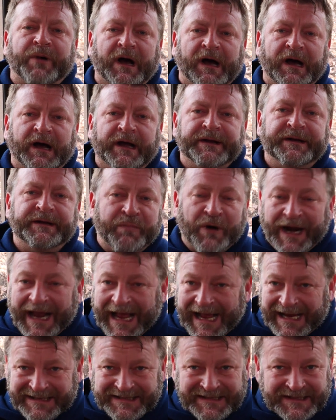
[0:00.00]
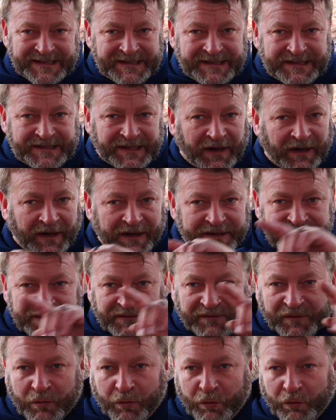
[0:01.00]
pond, but has tons
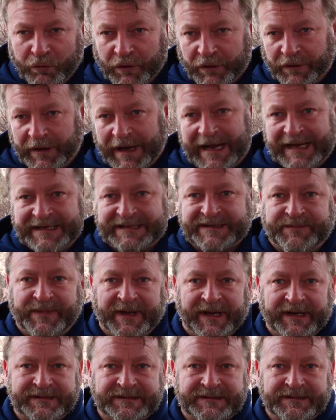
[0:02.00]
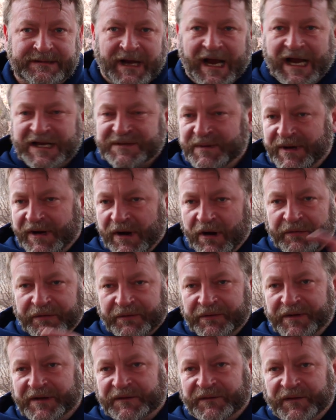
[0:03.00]
of cool little aspects. As we go
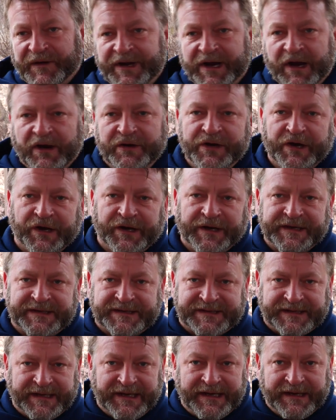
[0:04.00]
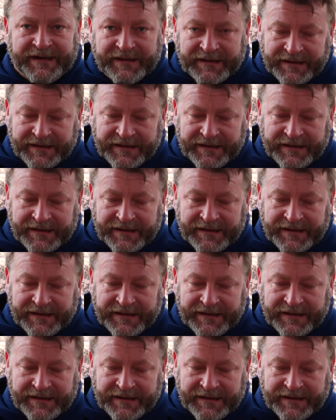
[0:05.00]
through this video, you're gonna see